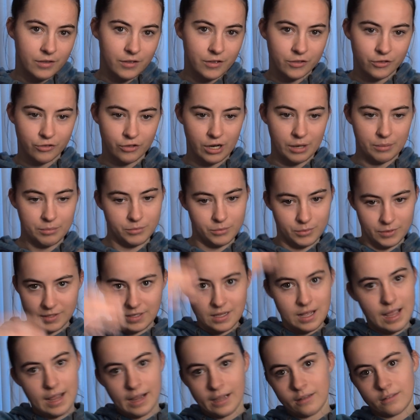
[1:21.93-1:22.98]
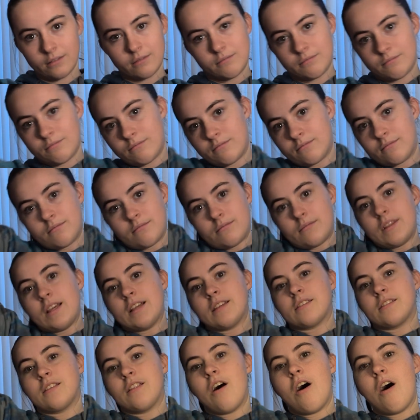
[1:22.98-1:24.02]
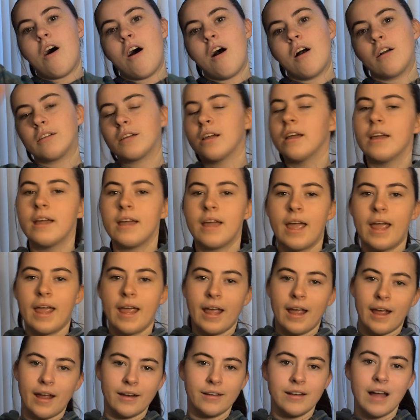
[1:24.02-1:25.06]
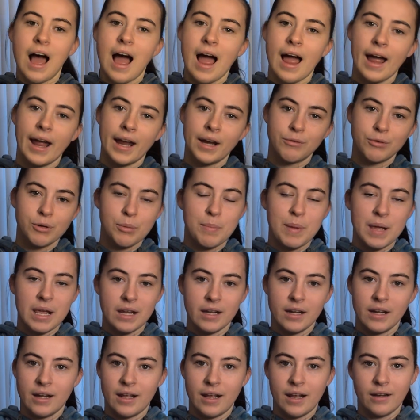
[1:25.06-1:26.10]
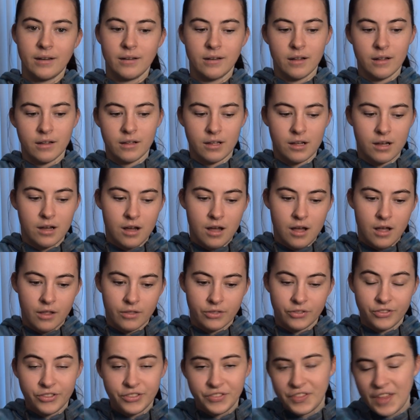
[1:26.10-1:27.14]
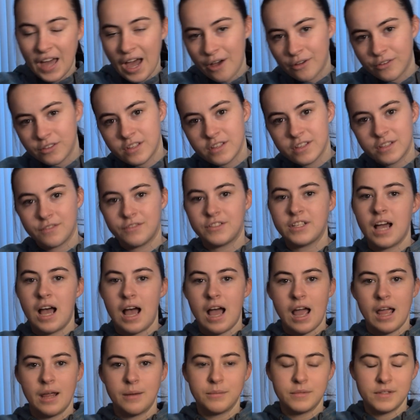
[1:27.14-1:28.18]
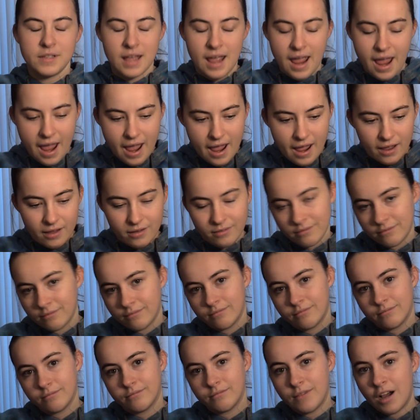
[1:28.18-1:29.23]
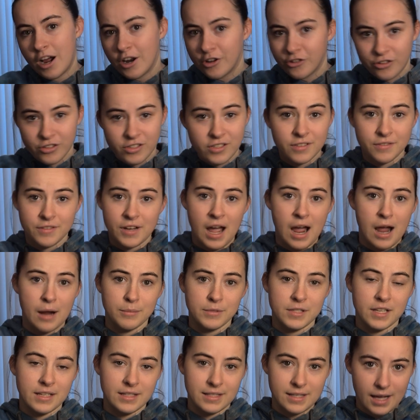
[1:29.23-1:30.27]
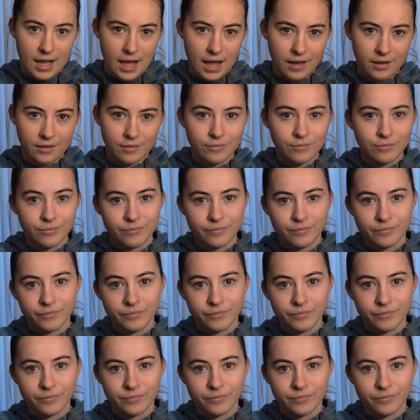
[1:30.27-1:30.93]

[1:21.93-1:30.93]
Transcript: The script was like this long, and I repeated it thousands of times, hundreds of times a day.